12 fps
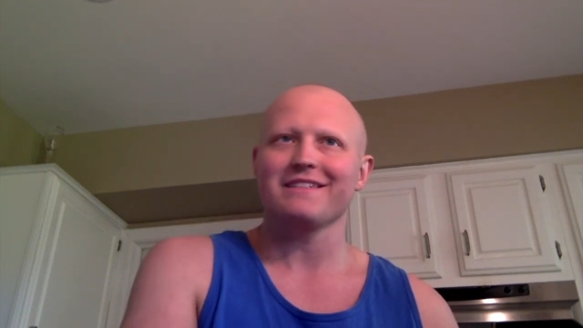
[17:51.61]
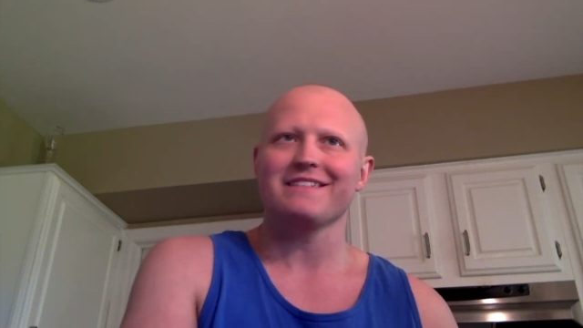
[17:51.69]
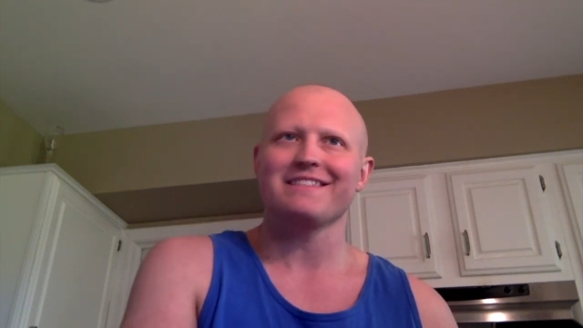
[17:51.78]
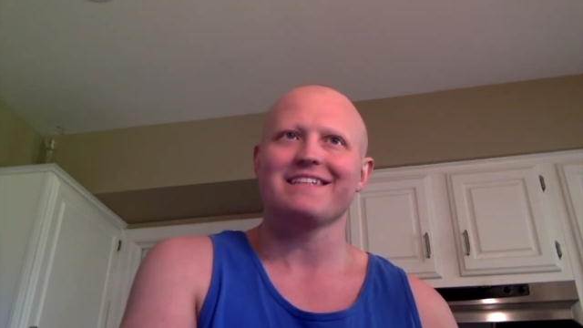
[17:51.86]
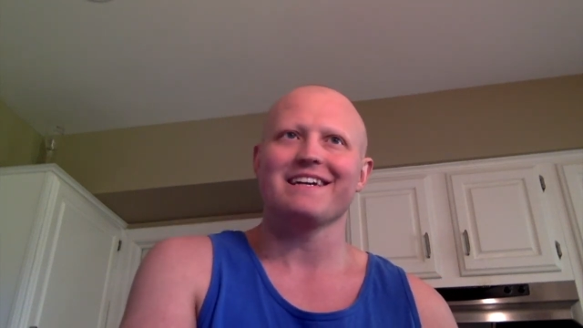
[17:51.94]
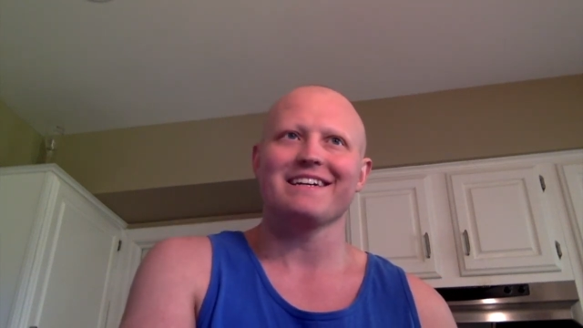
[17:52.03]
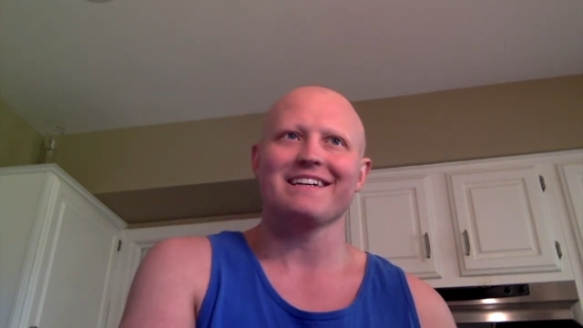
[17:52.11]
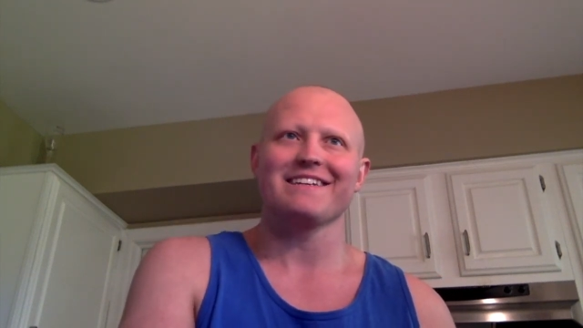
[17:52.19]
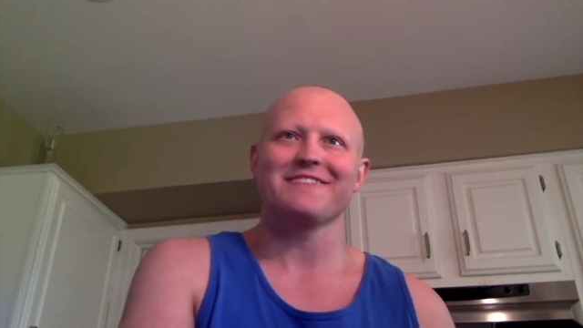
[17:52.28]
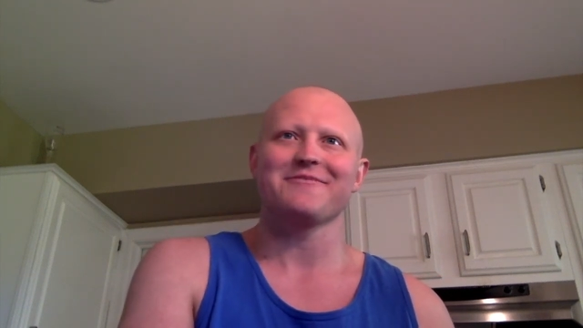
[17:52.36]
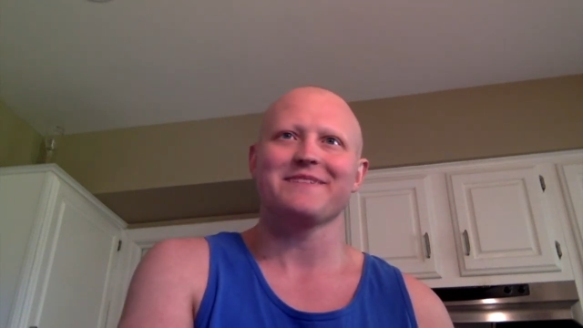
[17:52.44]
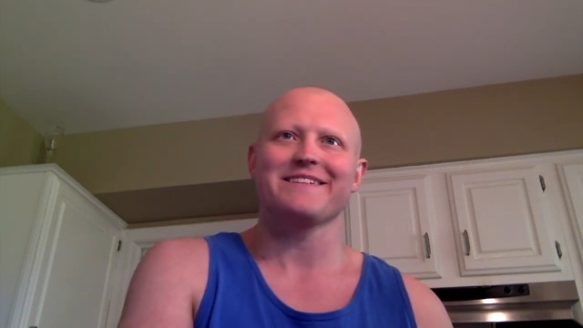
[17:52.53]
it's not going to
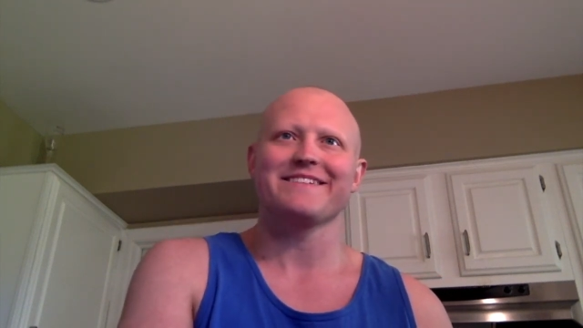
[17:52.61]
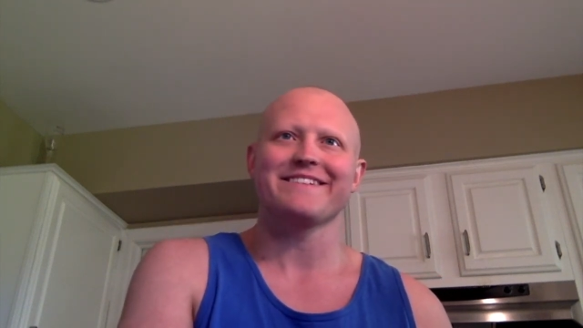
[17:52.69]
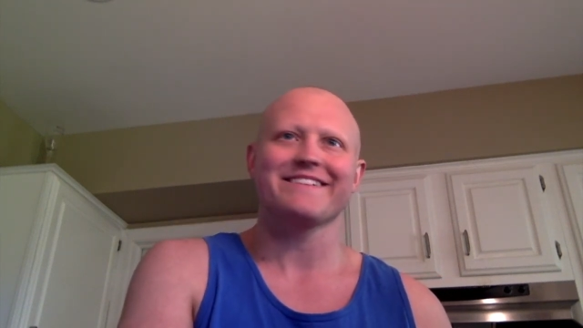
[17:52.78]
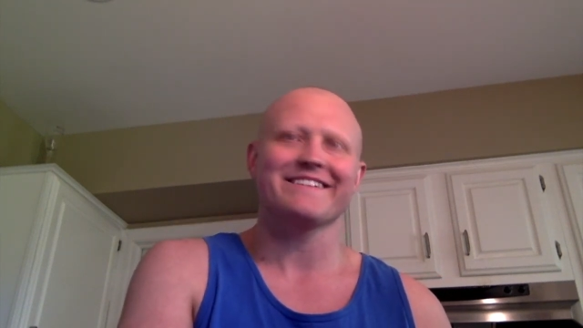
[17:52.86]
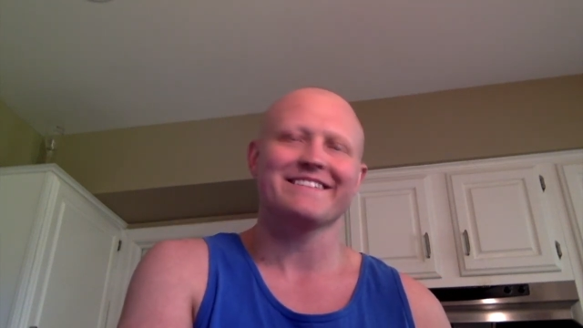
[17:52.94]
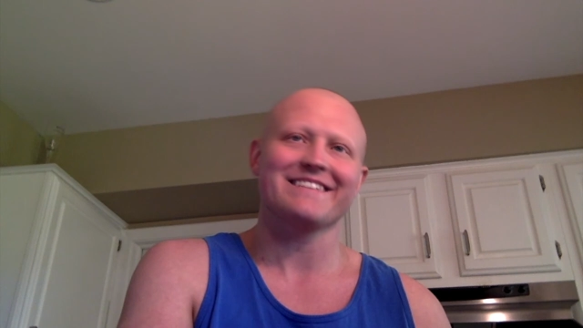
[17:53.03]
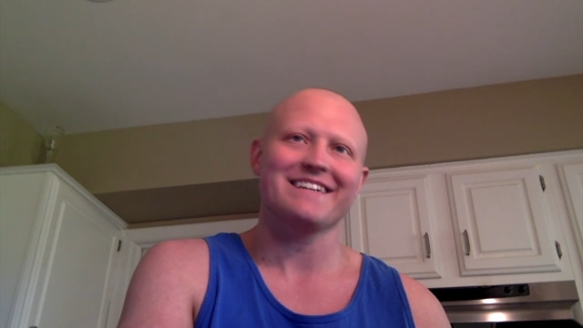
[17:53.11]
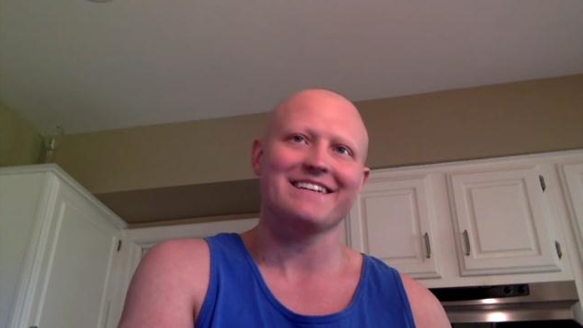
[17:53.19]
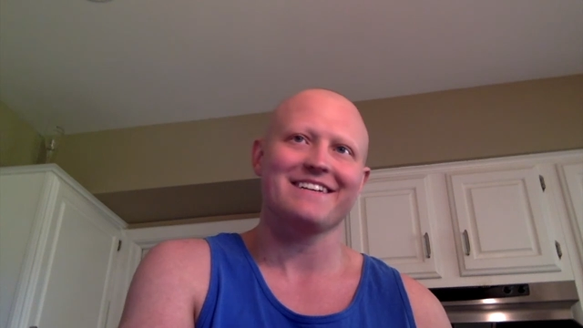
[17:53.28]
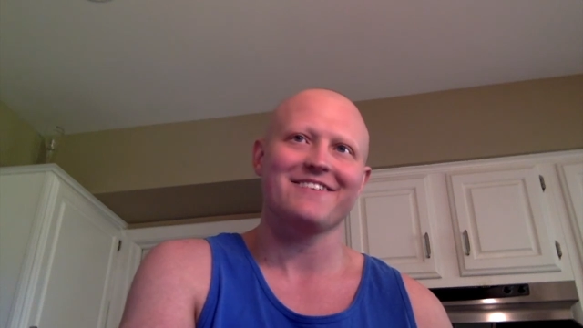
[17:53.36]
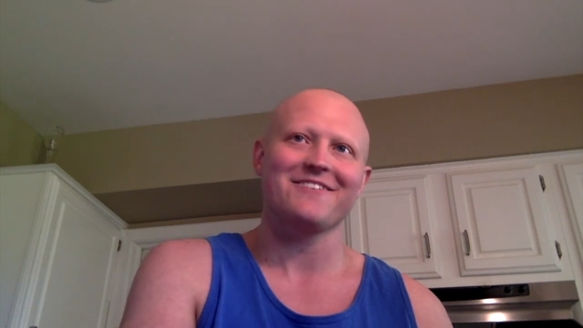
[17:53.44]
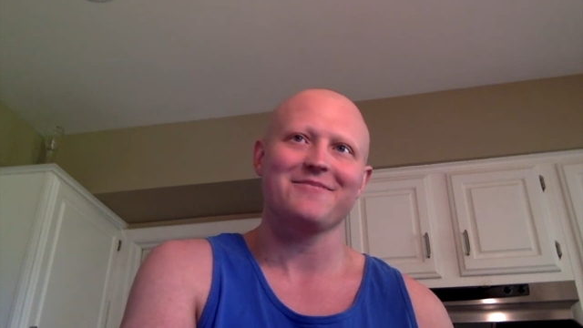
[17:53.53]
kill me, or it's not going
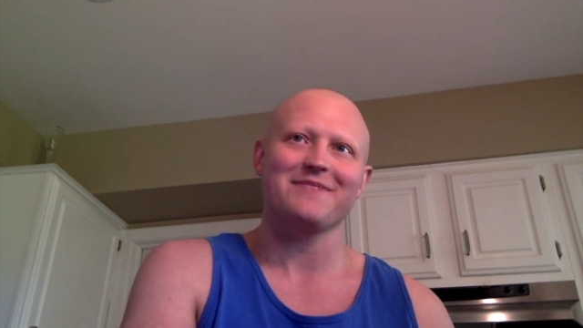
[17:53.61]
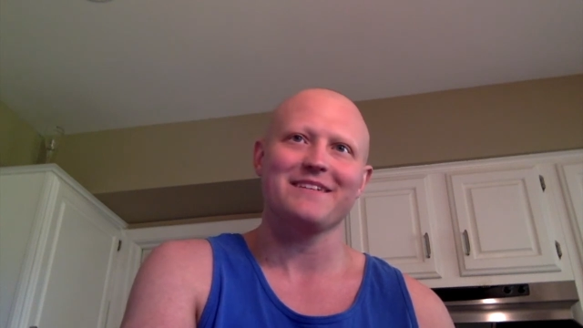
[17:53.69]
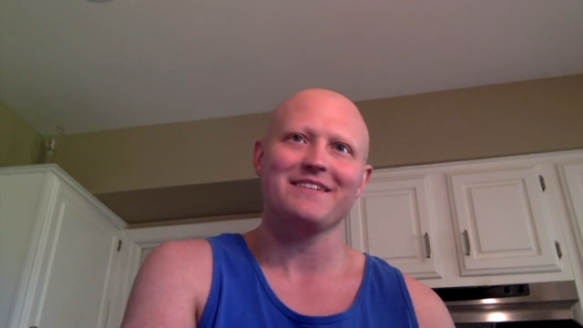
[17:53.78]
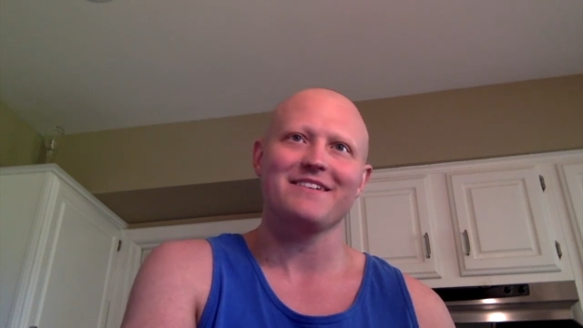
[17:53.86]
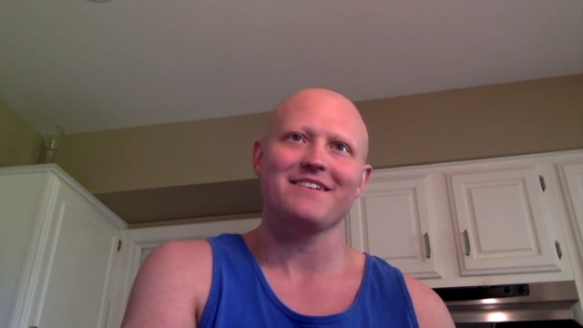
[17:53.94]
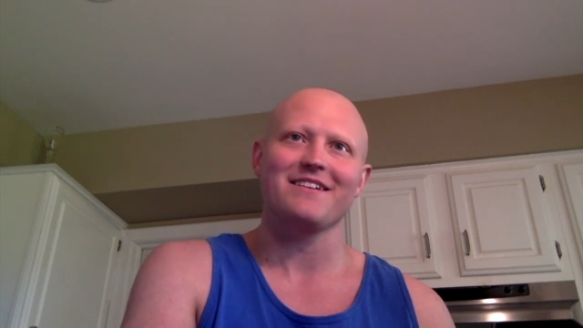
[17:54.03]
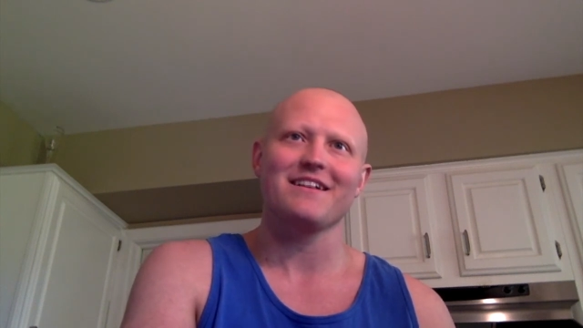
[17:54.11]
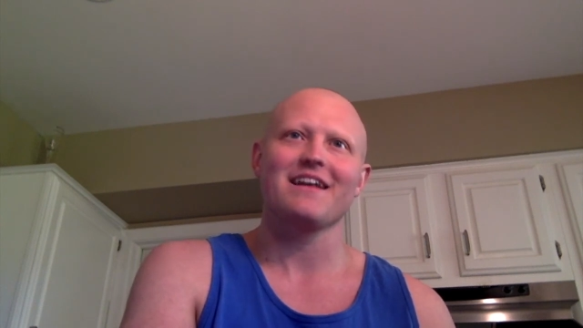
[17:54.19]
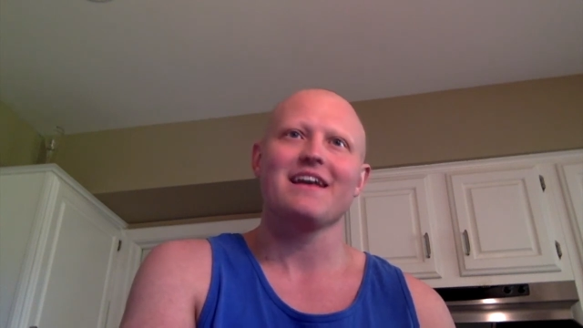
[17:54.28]
to harm me at all.